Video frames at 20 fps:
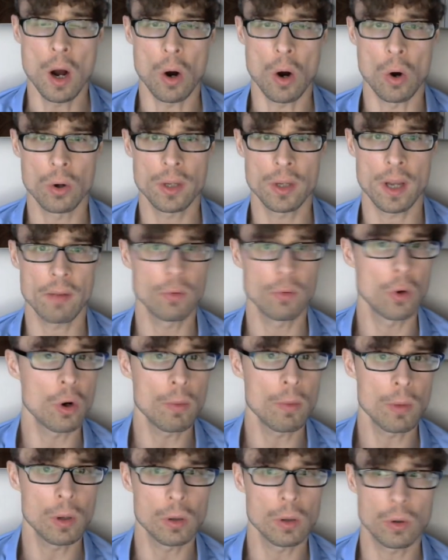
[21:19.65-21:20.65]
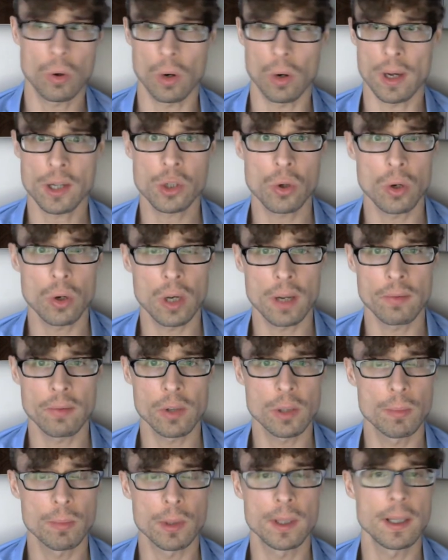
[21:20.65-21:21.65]
or they have normal cholesterol
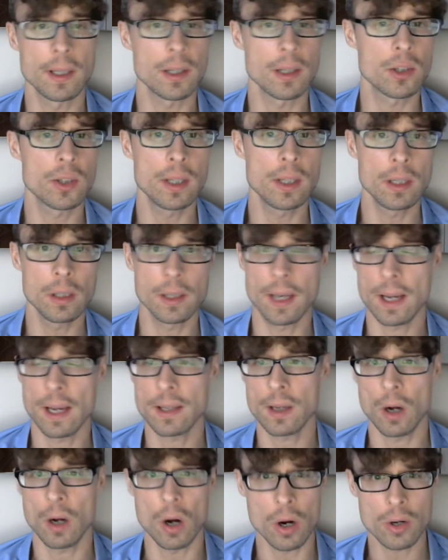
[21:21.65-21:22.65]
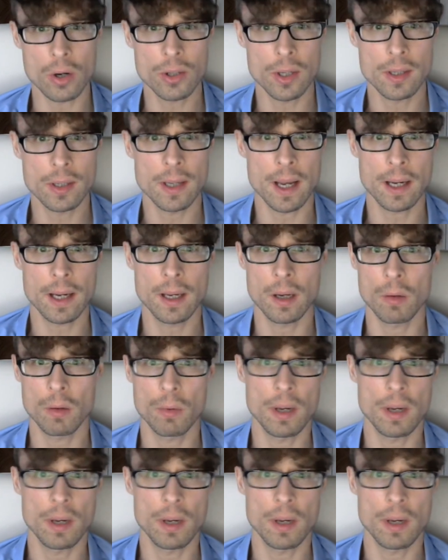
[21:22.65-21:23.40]
levels, but they'll still get a heart attack.